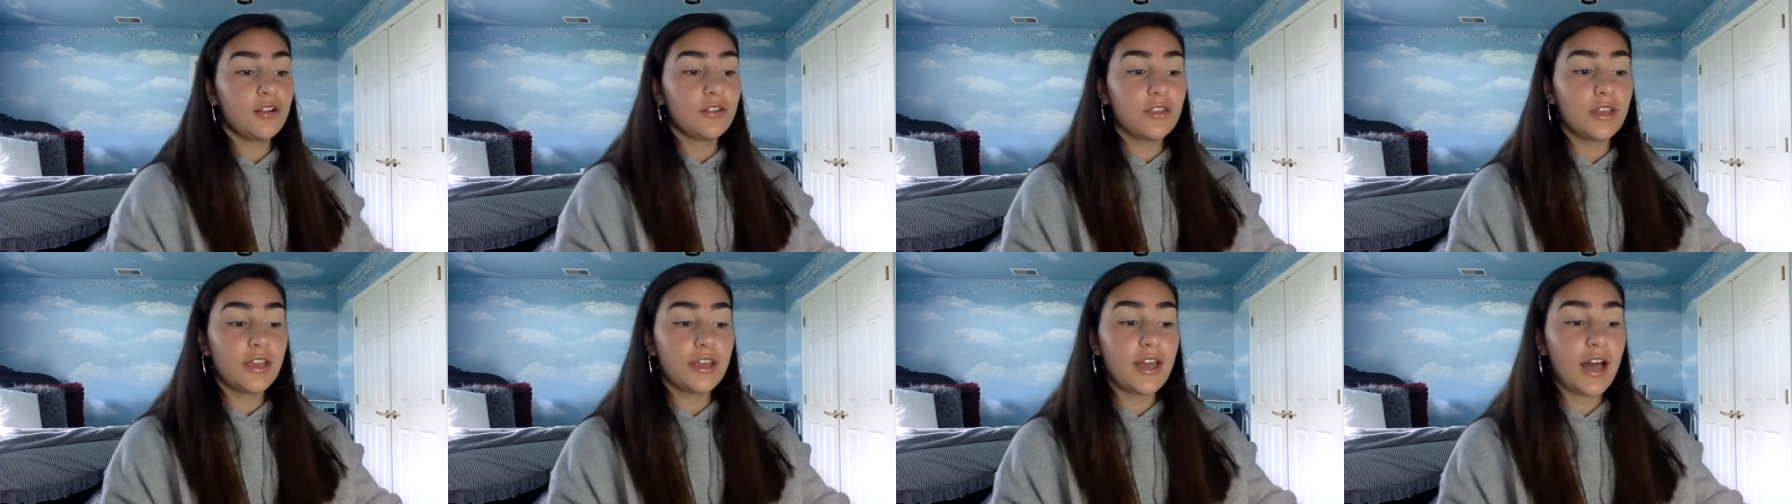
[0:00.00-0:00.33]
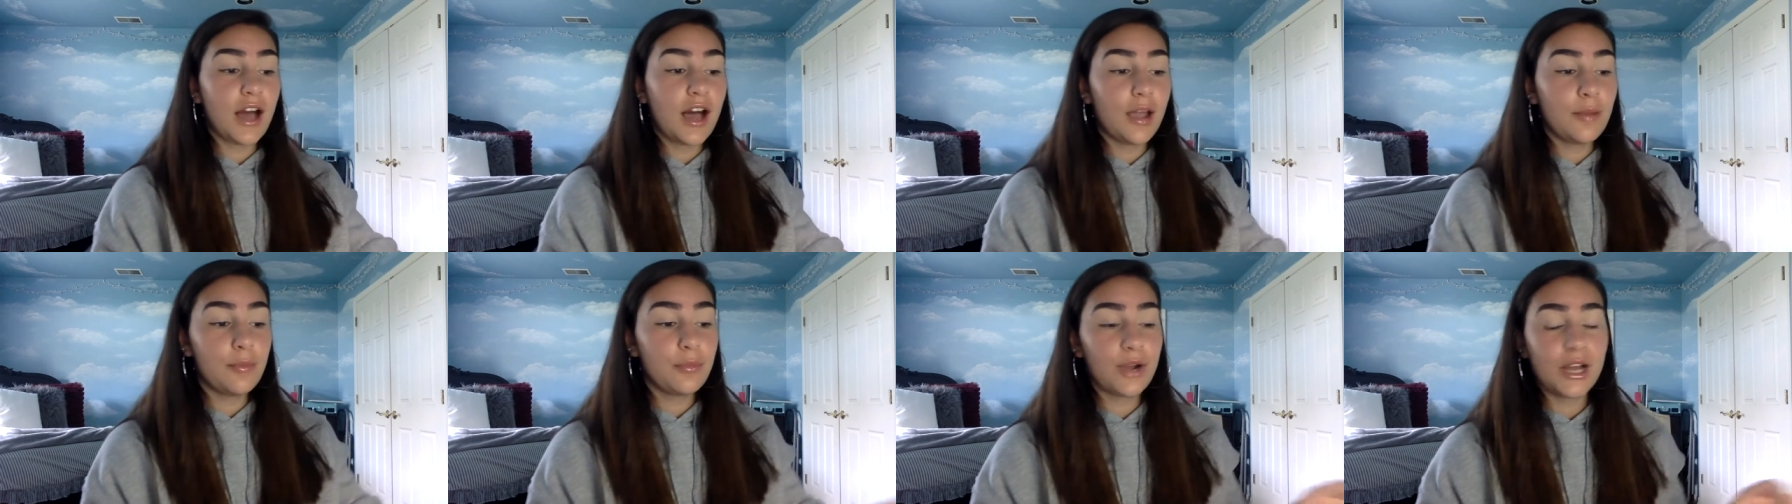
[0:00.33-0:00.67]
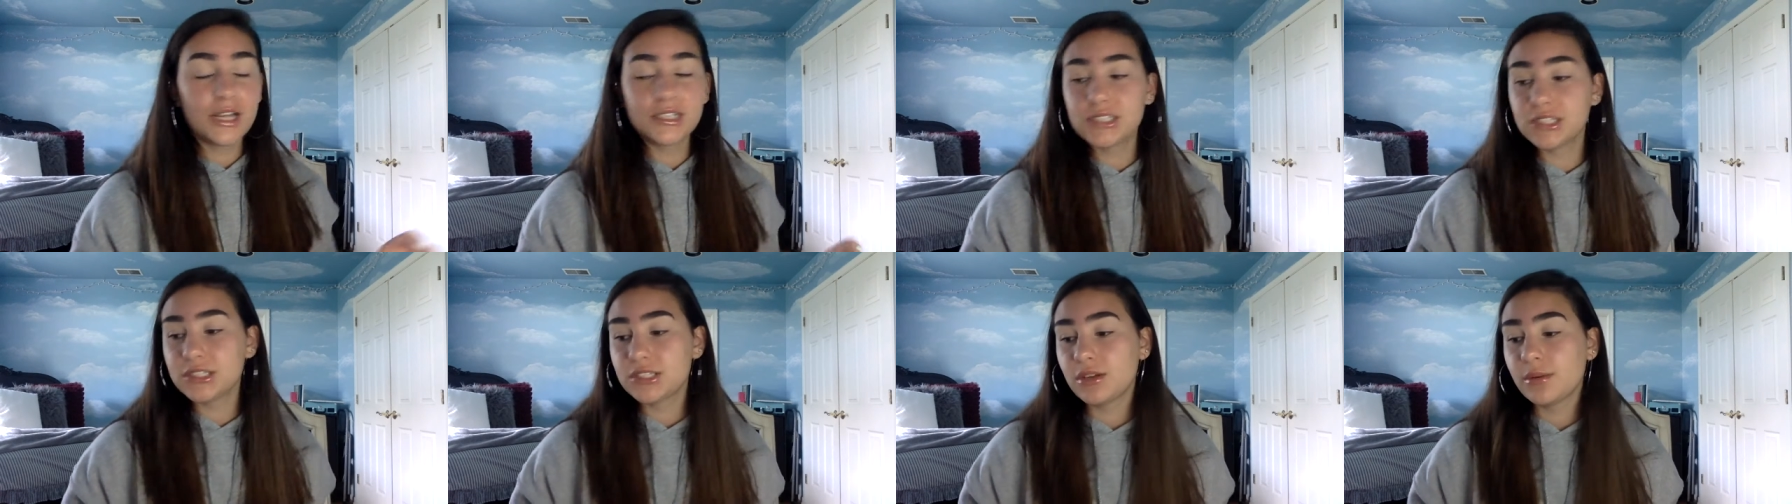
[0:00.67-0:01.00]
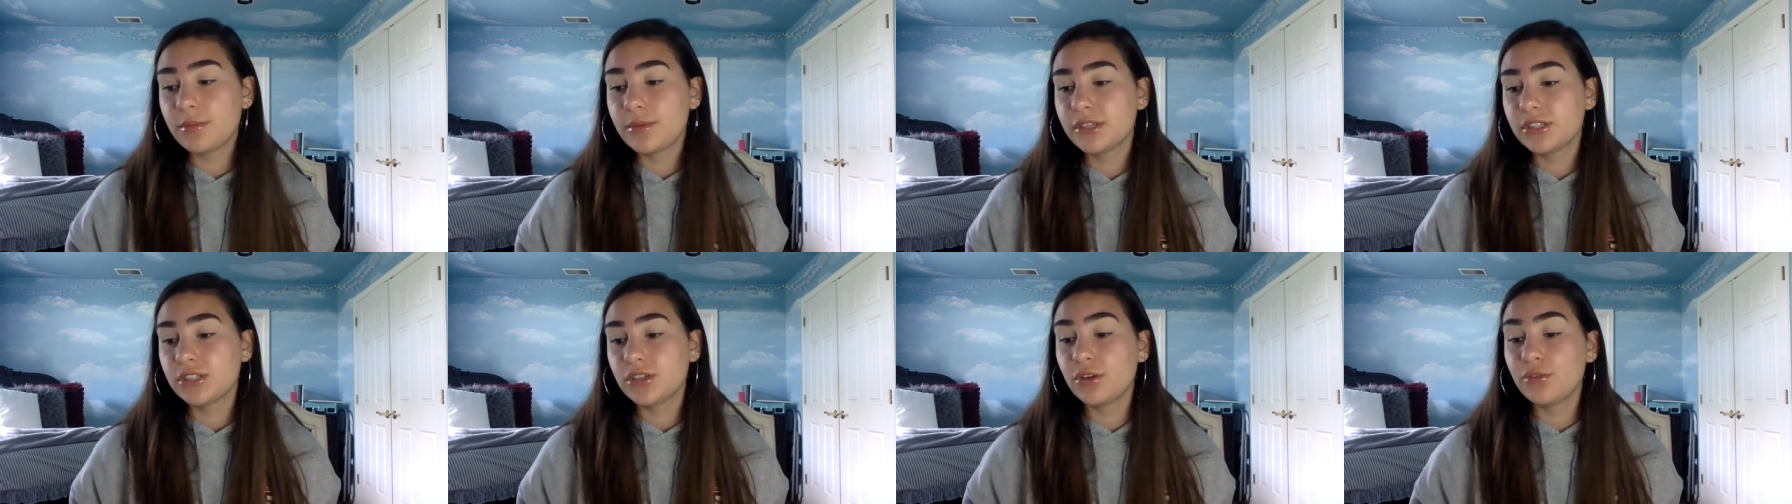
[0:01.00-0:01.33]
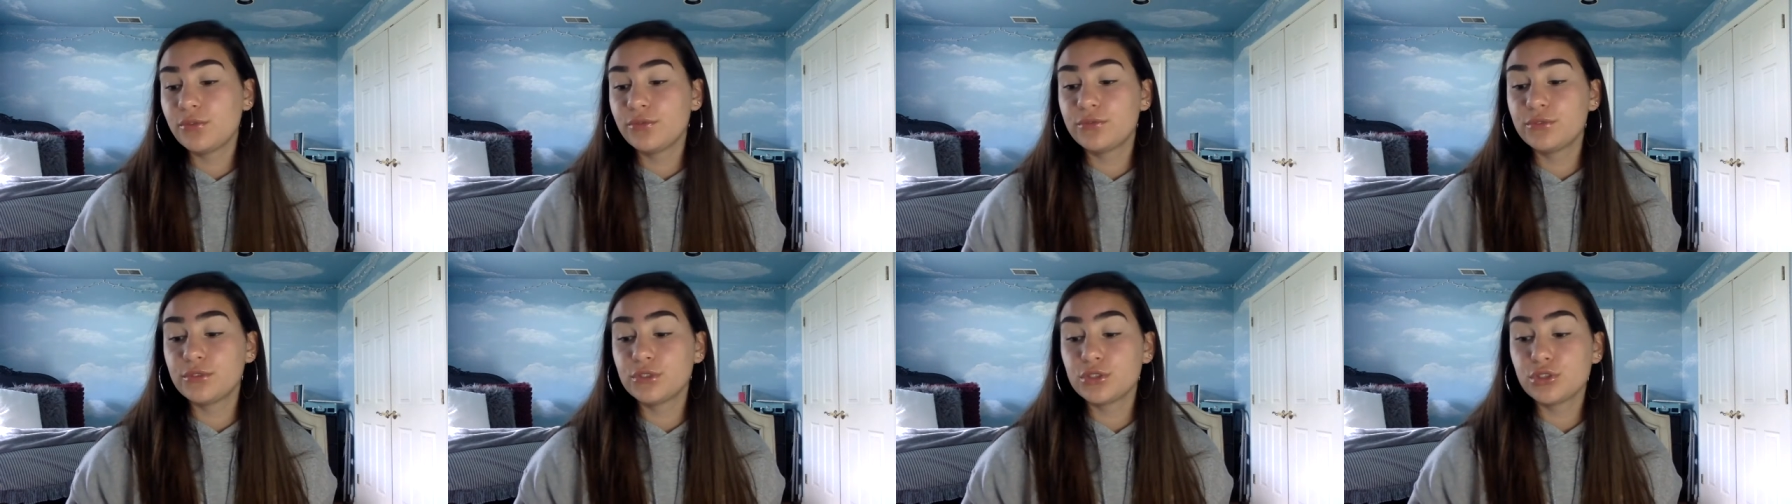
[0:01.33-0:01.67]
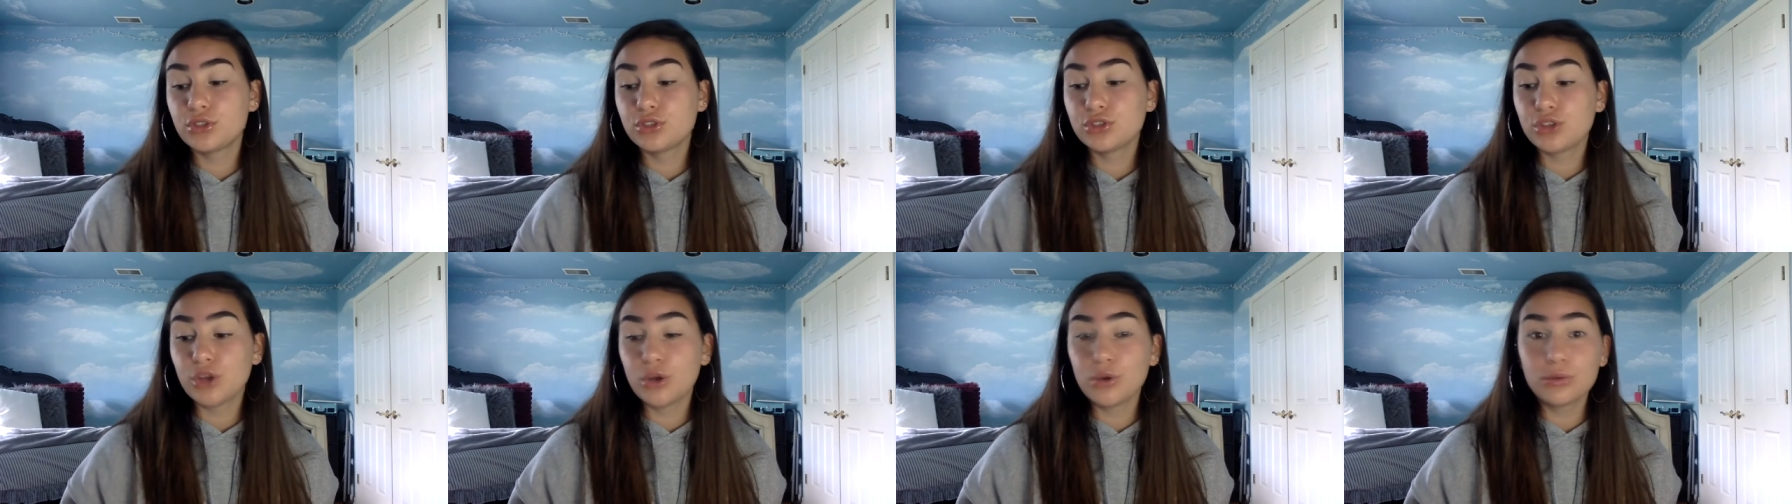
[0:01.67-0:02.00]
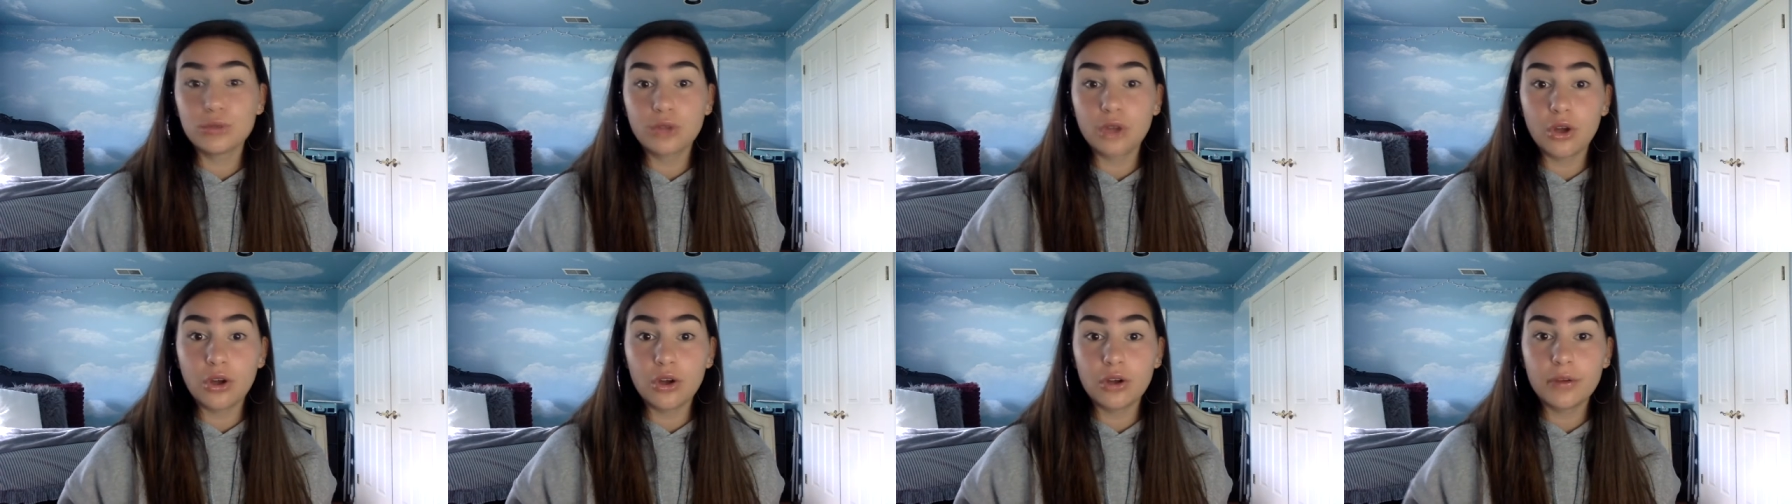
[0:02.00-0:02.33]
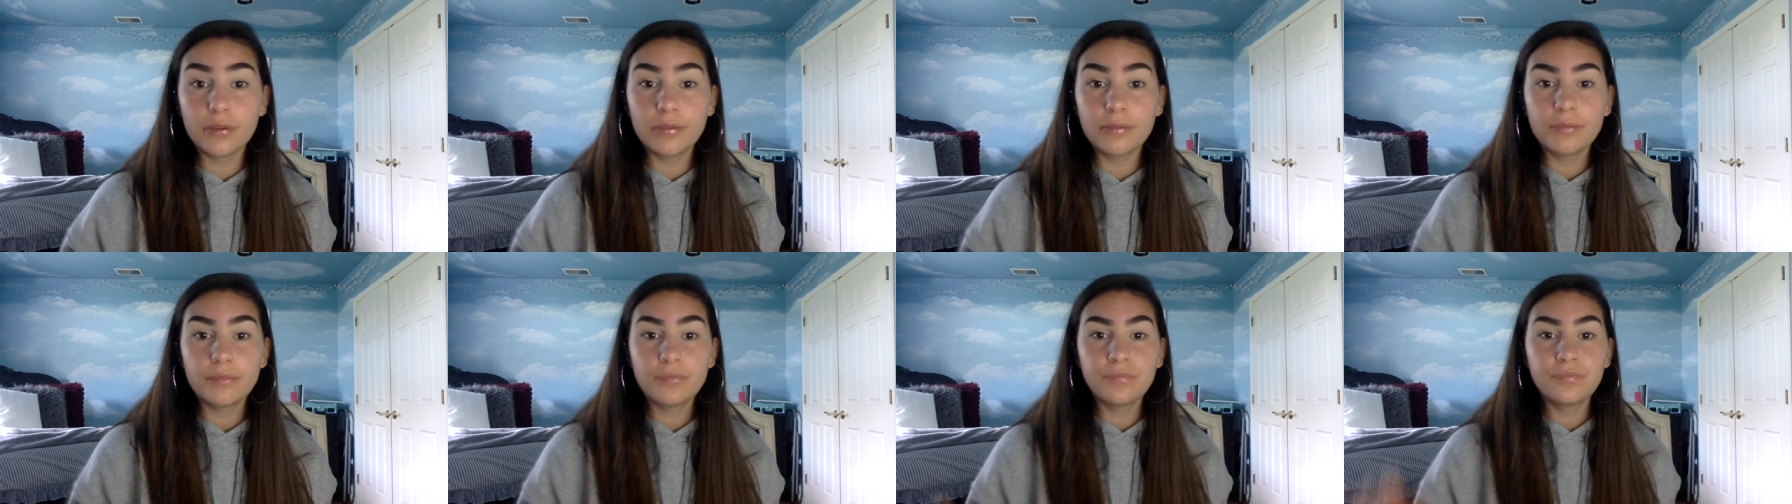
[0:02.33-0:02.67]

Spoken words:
Like, I practiced on myself for so long